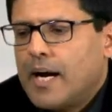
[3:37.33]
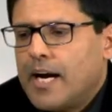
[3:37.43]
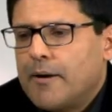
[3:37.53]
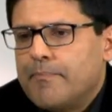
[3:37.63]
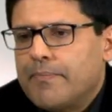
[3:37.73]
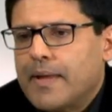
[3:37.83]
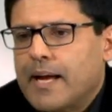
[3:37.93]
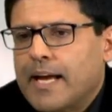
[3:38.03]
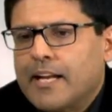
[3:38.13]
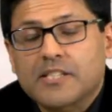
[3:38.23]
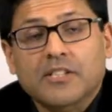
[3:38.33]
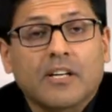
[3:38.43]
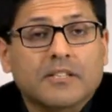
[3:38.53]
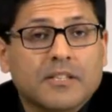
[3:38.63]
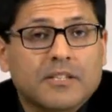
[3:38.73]
And I
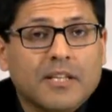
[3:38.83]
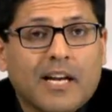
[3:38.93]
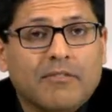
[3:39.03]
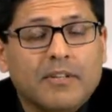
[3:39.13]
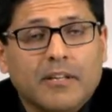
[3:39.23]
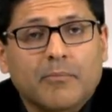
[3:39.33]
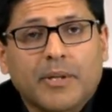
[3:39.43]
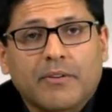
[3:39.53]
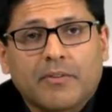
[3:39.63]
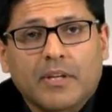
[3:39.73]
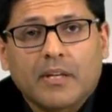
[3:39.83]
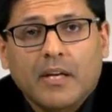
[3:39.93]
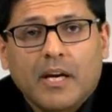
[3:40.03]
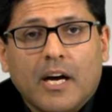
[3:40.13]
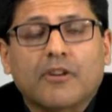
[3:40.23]
started to have a little bit of a
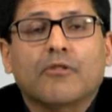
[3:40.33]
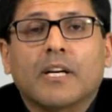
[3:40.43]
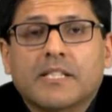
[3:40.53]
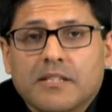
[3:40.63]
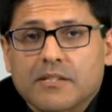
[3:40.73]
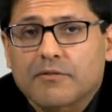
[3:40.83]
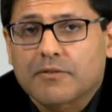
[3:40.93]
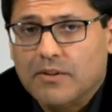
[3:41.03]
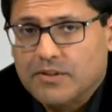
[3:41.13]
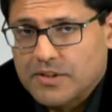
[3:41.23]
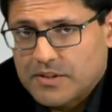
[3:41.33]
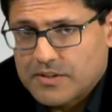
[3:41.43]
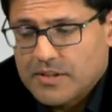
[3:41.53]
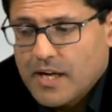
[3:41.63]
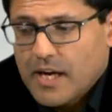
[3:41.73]
crisis of
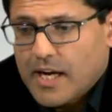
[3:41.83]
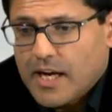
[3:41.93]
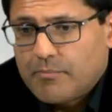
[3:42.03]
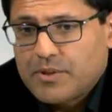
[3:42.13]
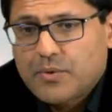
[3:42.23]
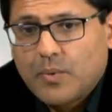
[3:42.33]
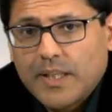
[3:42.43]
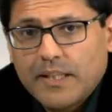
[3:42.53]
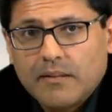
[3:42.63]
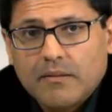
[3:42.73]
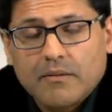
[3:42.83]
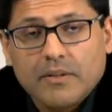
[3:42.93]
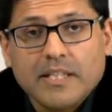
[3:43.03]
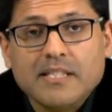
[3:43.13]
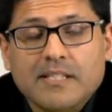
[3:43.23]
conscience between
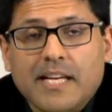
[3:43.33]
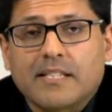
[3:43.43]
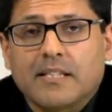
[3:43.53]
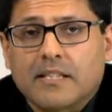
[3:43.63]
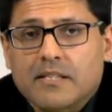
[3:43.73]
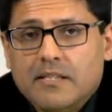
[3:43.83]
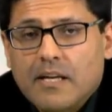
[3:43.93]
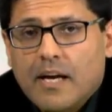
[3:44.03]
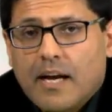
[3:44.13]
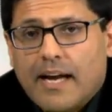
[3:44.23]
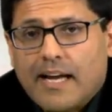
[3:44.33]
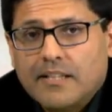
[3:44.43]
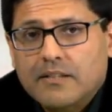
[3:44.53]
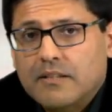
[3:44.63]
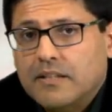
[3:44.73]
the aesthetics
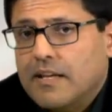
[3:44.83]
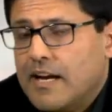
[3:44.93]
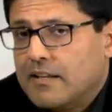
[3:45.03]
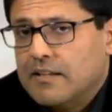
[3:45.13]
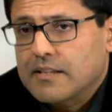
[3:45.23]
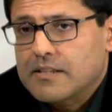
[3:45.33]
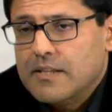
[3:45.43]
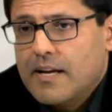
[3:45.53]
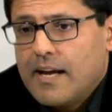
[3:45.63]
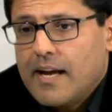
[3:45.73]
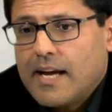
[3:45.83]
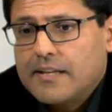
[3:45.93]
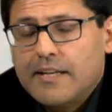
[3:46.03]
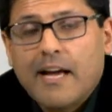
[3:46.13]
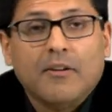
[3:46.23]
and the ethics.
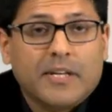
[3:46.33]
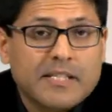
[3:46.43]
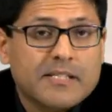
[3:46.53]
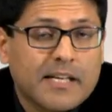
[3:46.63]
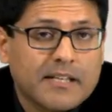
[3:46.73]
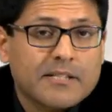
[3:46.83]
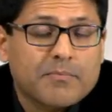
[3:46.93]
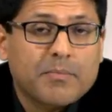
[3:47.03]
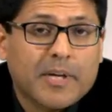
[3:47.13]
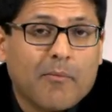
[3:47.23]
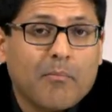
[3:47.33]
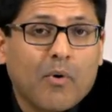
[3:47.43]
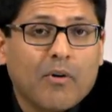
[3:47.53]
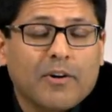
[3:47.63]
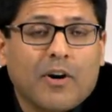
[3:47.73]
And nowadays that has become
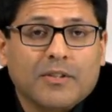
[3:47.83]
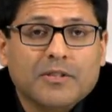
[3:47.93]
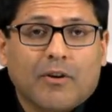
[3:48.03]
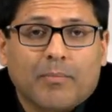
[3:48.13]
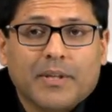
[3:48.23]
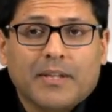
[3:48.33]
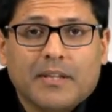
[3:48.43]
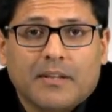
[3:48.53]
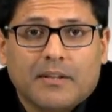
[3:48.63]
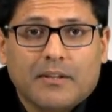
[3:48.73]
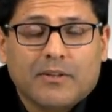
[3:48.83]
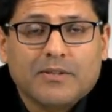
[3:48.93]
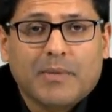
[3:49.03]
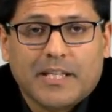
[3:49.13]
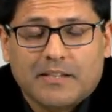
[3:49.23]
more of a hot topic in the
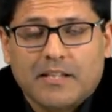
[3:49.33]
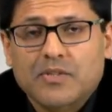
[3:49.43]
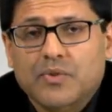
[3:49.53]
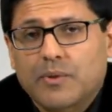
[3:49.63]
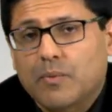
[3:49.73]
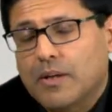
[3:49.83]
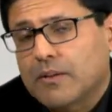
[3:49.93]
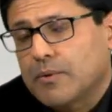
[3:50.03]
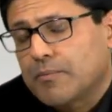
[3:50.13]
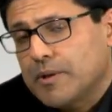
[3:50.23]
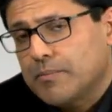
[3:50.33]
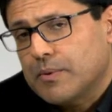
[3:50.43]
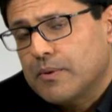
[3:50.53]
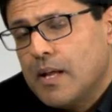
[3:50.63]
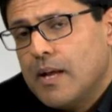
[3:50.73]
cosmetic dentistry world, with
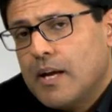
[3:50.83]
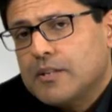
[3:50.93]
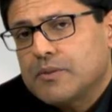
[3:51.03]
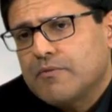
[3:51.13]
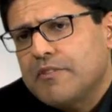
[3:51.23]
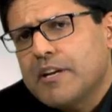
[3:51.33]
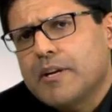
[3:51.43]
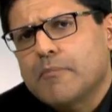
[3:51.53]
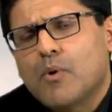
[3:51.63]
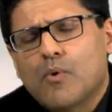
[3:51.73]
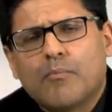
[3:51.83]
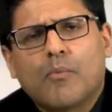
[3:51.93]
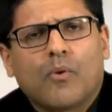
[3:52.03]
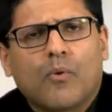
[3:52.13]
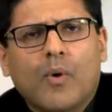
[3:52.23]
people veering more and
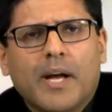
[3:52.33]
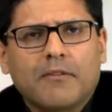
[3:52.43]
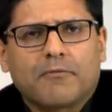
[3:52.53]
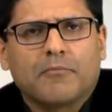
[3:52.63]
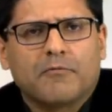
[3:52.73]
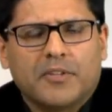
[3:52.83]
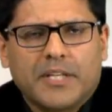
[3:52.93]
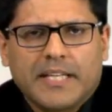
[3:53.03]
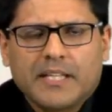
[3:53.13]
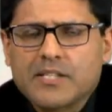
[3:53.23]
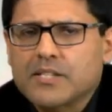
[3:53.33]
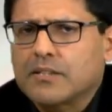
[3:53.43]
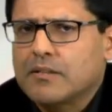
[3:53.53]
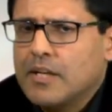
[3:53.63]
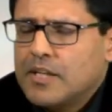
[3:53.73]
more away from veneers
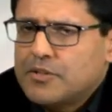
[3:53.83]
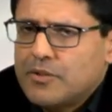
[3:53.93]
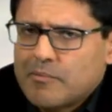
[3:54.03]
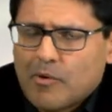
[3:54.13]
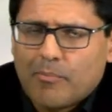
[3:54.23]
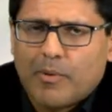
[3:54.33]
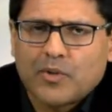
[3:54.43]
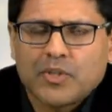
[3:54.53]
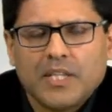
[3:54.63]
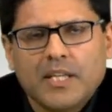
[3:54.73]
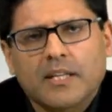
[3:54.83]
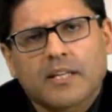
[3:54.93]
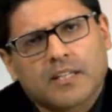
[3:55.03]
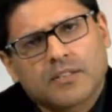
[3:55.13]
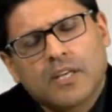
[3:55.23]
and doing more bonding
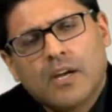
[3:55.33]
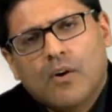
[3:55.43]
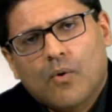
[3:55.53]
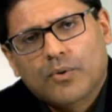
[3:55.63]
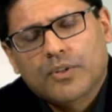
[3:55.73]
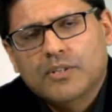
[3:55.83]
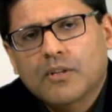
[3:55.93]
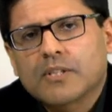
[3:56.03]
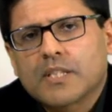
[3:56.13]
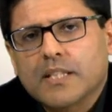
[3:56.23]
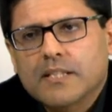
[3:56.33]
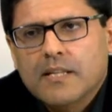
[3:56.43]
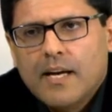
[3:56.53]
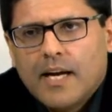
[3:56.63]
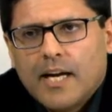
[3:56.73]
and
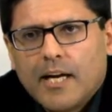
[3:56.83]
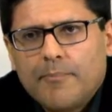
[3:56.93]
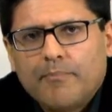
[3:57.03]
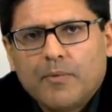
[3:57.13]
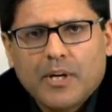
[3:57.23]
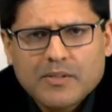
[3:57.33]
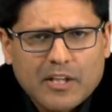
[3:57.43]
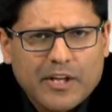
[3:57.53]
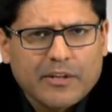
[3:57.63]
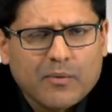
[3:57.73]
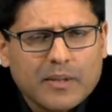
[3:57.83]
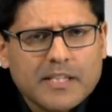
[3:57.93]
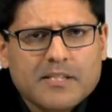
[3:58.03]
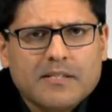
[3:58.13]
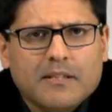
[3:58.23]
orthodontics. But I was learning all
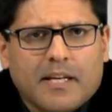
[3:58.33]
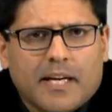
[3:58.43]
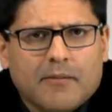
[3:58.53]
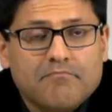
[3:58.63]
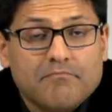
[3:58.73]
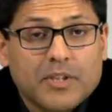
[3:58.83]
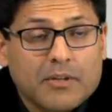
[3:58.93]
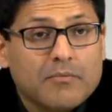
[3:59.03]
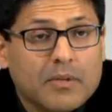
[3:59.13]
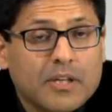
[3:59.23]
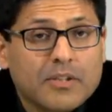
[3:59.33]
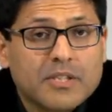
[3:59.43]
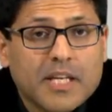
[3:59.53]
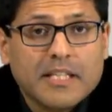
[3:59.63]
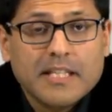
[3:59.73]
this, a
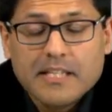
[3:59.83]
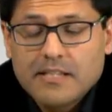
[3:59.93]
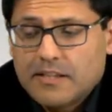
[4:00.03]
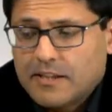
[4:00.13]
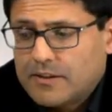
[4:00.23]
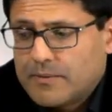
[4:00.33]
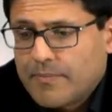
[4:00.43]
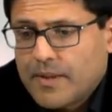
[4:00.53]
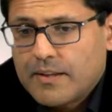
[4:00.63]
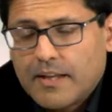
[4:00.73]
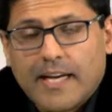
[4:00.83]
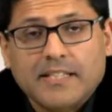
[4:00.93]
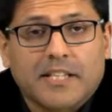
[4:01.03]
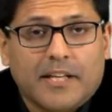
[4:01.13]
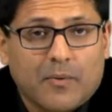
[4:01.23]
good 10 years ago, that I
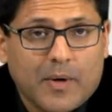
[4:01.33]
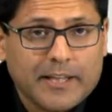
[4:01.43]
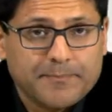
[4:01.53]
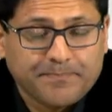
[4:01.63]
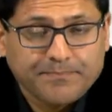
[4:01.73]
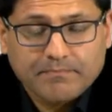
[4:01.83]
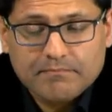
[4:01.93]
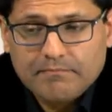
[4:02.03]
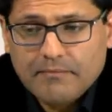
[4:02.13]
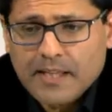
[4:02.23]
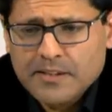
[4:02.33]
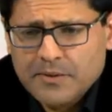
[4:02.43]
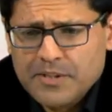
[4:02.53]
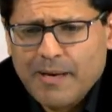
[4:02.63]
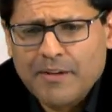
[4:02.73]
had to get away.
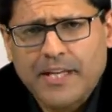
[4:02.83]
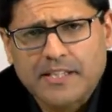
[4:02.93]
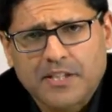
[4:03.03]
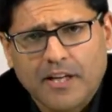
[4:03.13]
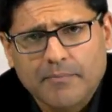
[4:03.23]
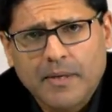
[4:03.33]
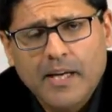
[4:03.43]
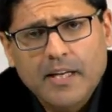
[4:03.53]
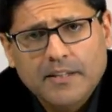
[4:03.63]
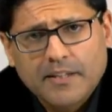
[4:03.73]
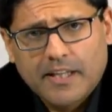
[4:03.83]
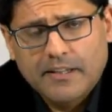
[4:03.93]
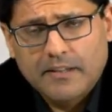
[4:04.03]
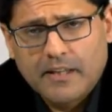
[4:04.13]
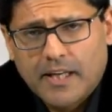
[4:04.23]
So it was about that time that
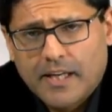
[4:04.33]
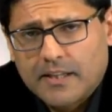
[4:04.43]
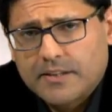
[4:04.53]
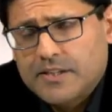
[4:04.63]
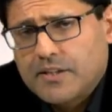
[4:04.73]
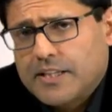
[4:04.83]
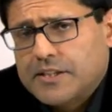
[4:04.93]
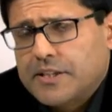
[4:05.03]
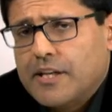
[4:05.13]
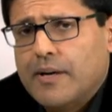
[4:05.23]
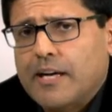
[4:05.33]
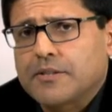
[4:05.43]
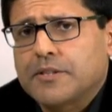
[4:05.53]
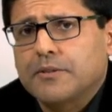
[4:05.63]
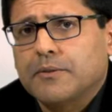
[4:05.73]
I decided to go
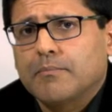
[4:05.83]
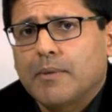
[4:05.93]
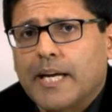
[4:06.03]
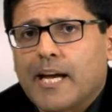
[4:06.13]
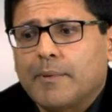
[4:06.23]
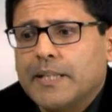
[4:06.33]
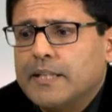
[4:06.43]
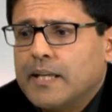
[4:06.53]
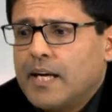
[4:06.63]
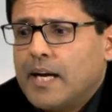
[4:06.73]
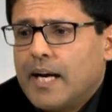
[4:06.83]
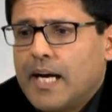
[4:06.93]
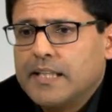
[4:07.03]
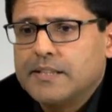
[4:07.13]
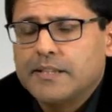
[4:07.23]
out to Miami
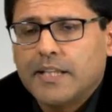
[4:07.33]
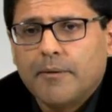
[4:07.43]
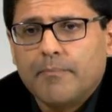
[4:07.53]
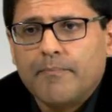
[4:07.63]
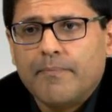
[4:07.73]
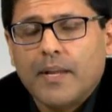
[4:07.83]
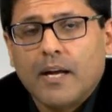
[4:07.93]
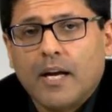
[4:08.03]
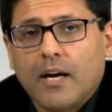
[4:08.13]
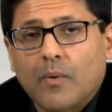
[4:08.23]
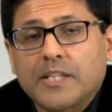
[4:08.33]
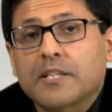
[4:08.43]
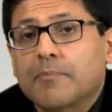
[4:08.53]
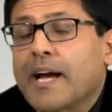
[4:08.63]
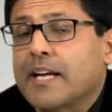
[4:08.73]
and went
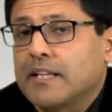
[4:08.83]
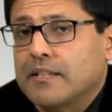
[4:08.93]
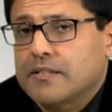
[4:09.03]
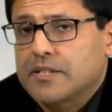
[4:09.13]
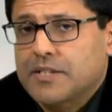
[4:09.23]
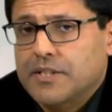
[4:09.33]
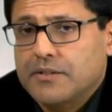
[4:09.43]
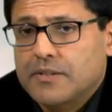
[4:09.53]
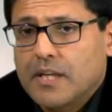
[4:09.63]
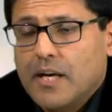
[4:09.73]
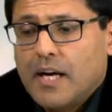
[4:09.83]
to the Pankey Institute.